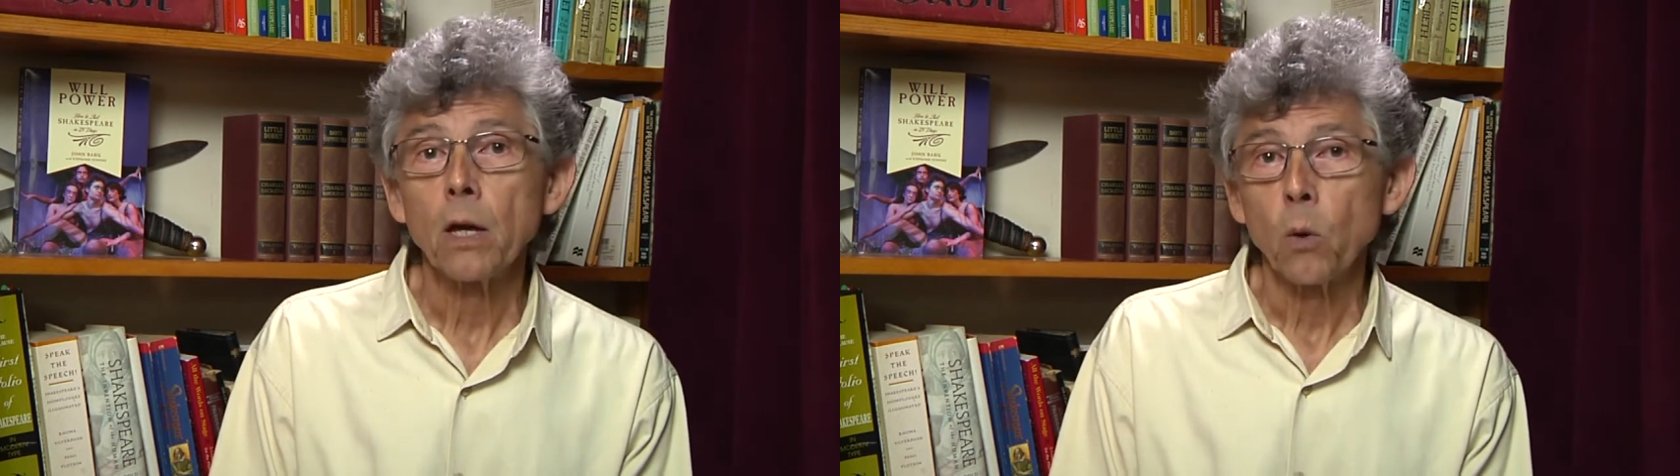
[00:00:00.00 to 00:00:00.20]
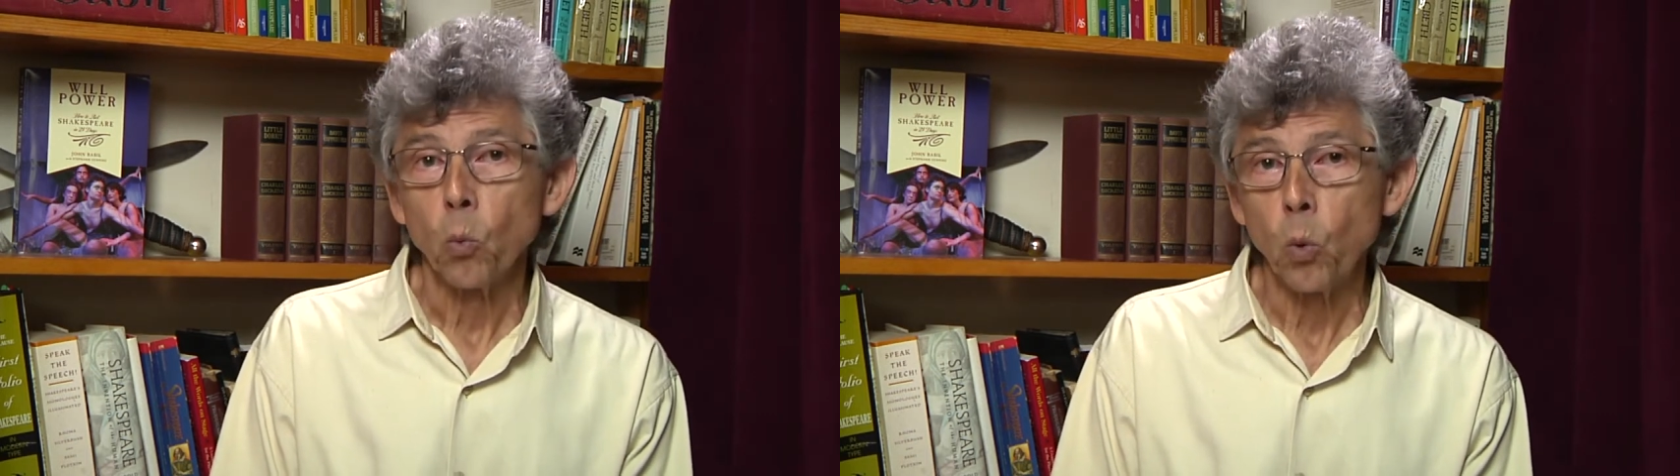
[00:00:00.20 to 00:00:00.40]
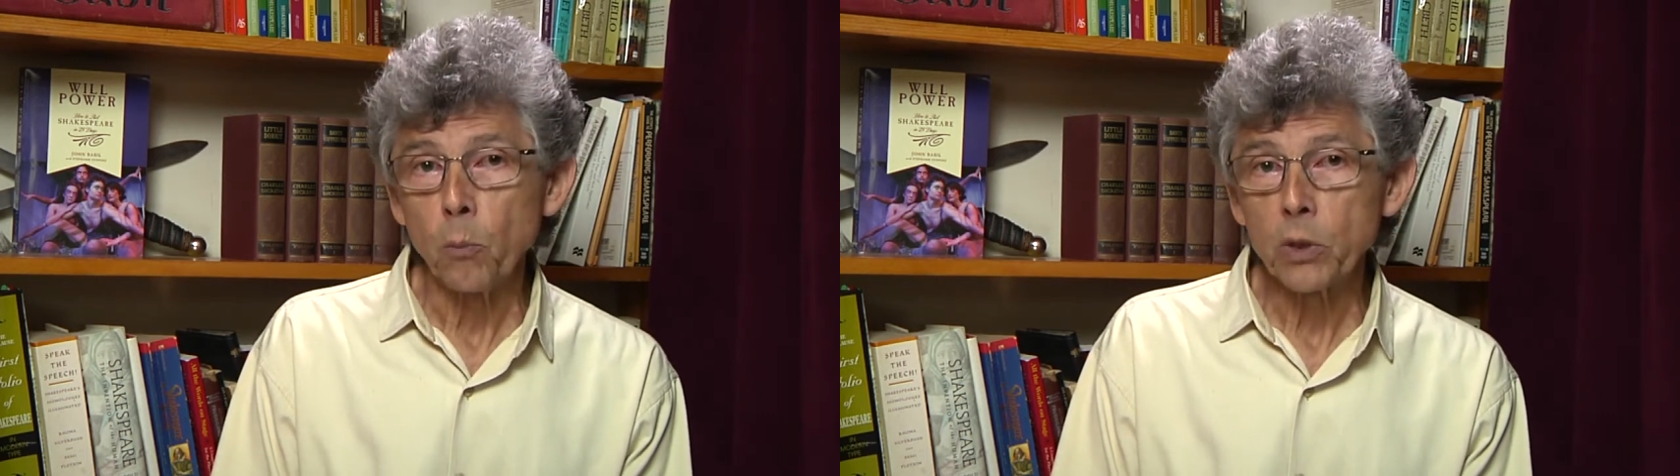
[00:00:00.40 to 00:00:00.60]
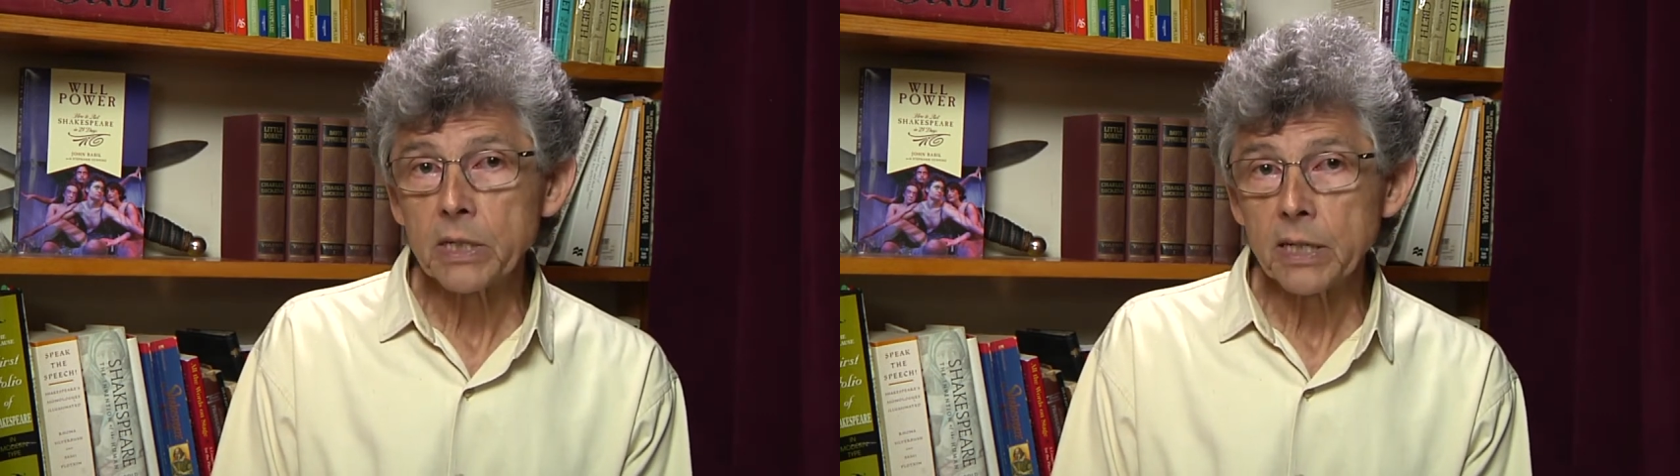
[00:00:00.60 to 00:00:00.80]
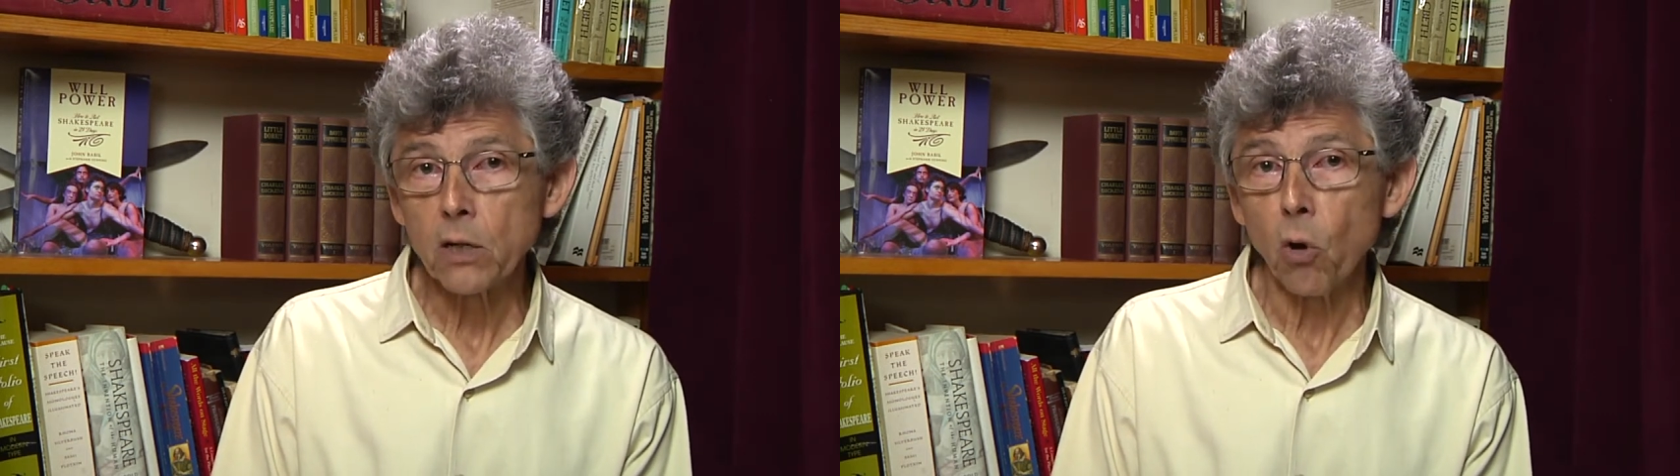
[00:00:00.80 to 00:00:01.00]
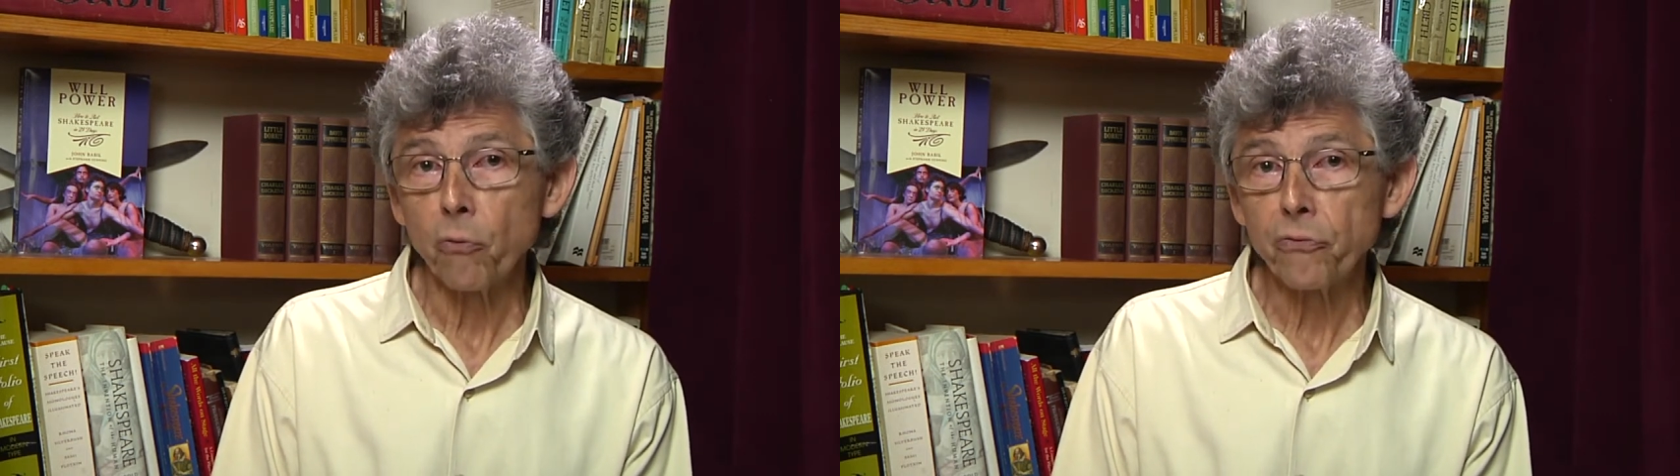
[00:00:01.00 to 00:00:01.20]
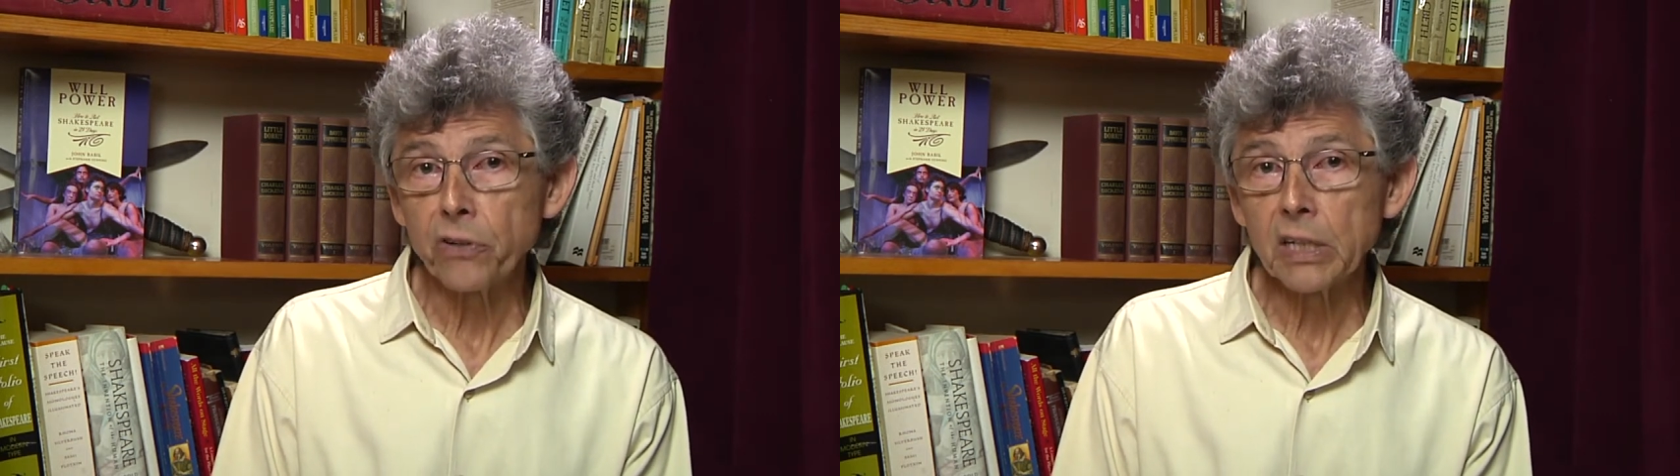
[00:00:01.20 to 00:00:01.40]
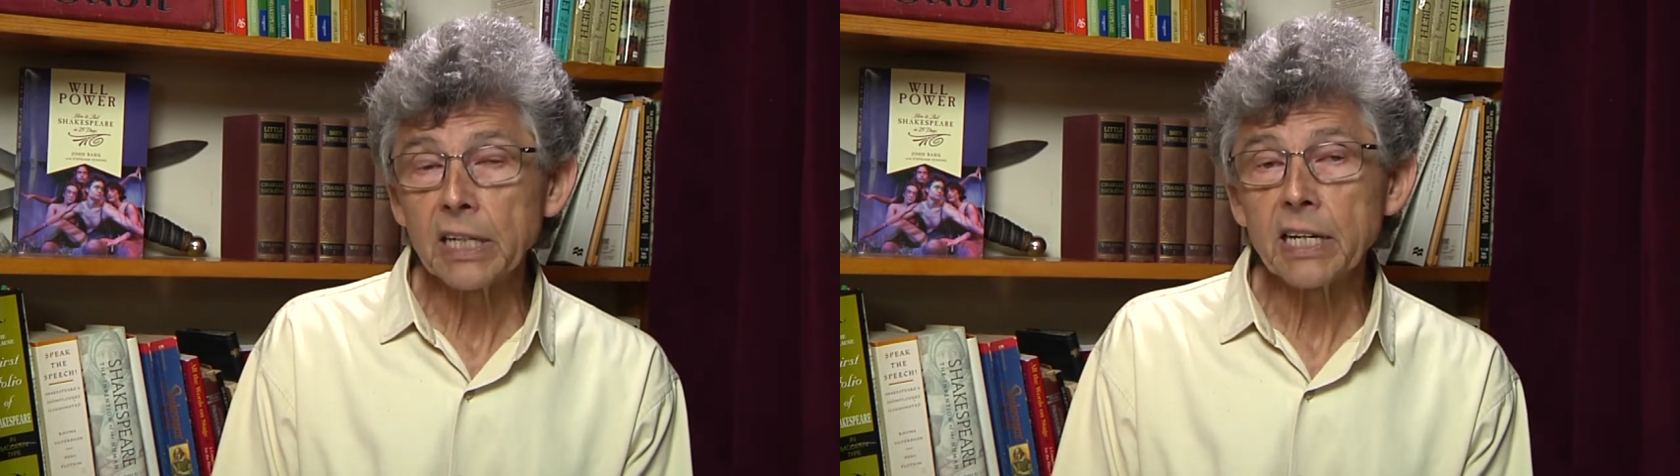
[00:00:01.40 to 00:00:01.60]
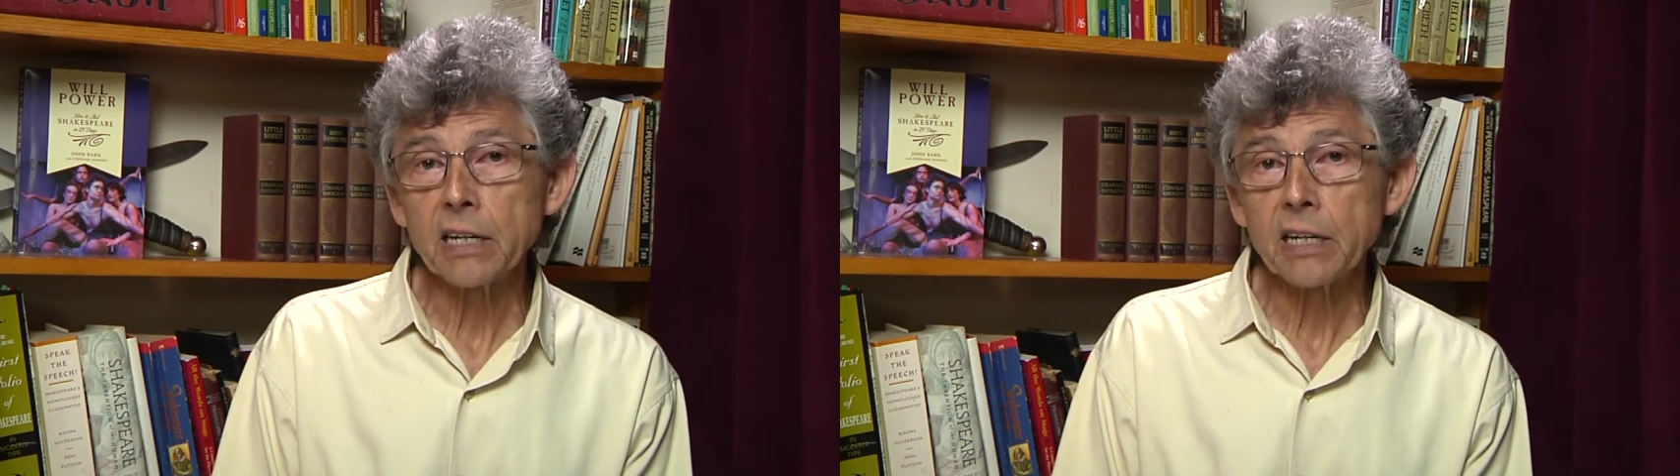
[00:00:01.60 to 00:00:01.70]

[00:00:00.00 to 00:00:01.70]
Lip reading: When we did Ophelia